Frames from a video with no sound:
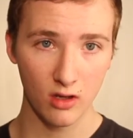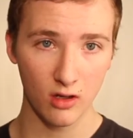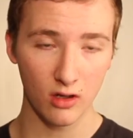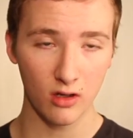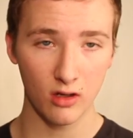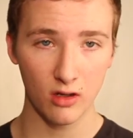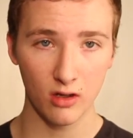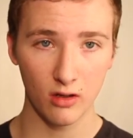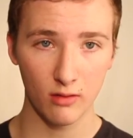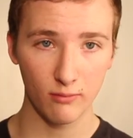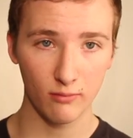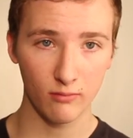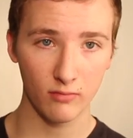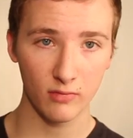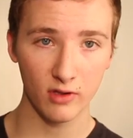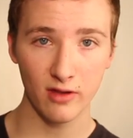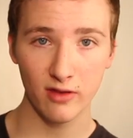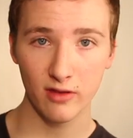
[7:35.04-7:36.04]

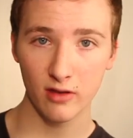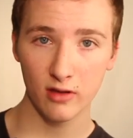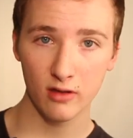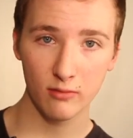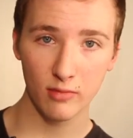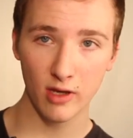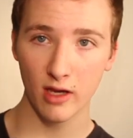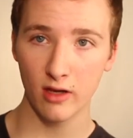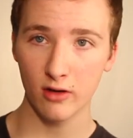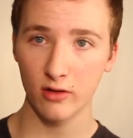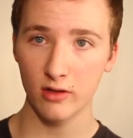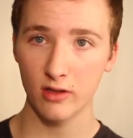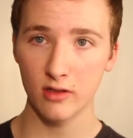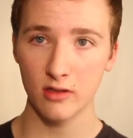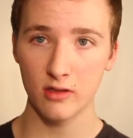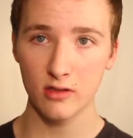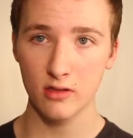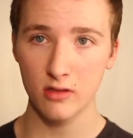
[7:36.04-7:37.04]
lithium
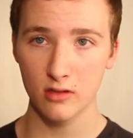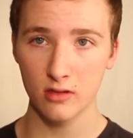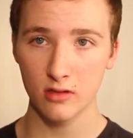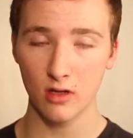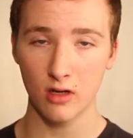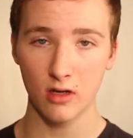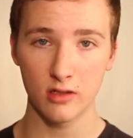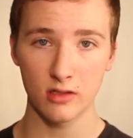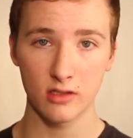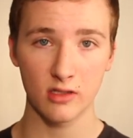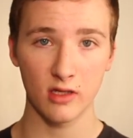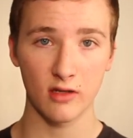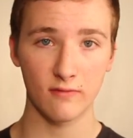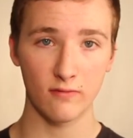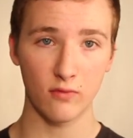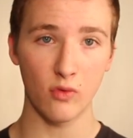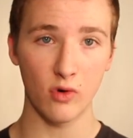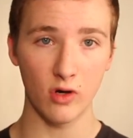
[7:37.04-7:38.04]
batteries instead
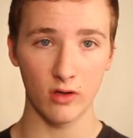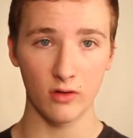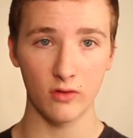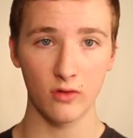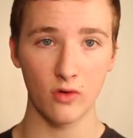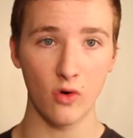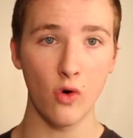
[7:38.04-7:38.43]
of 1,